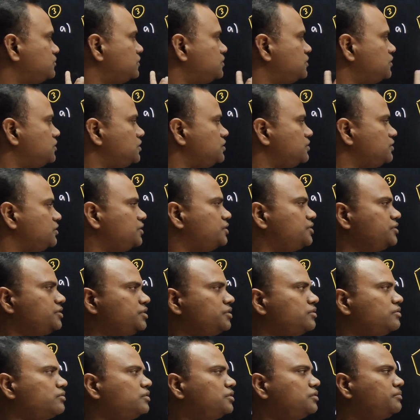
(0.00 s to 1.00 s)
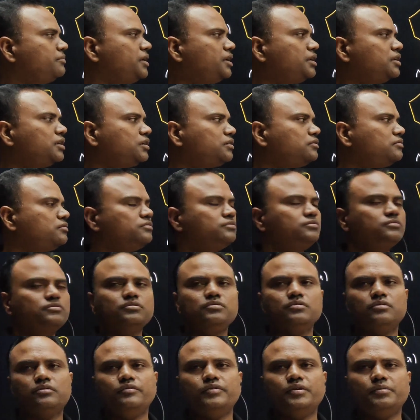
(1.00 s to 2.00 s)
This is easy only, but
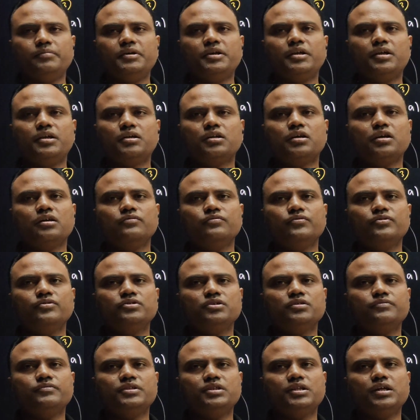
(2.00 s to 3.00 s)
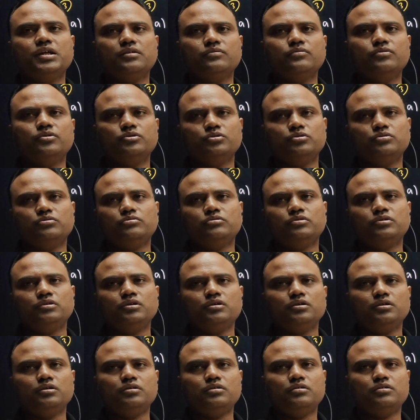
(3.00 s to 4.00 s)
we may get confusion with NO2
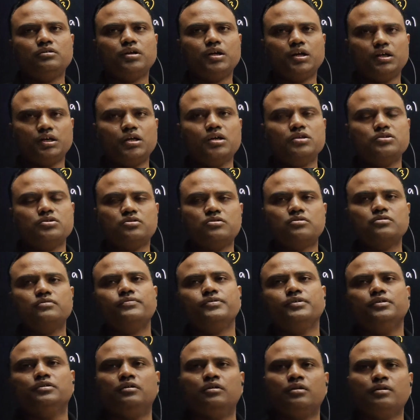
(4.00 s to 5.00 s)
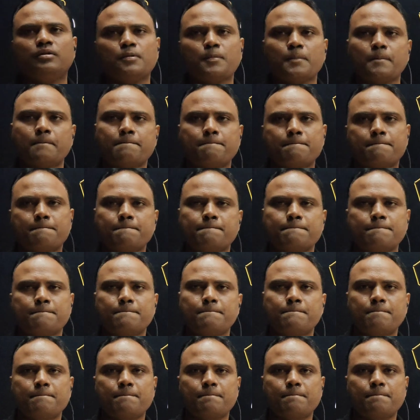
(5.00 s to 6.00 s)
attached to phenol,
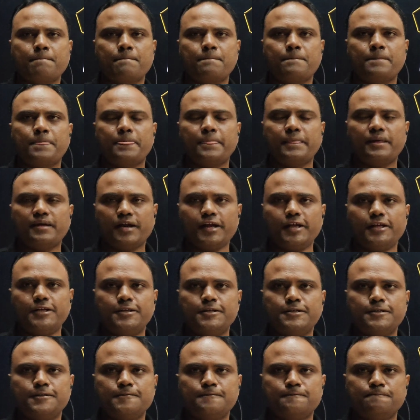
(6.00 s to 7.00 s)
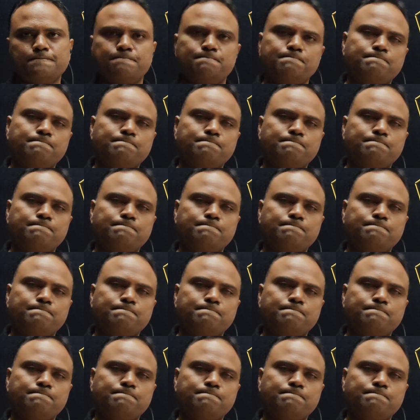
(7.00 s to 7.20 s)
right?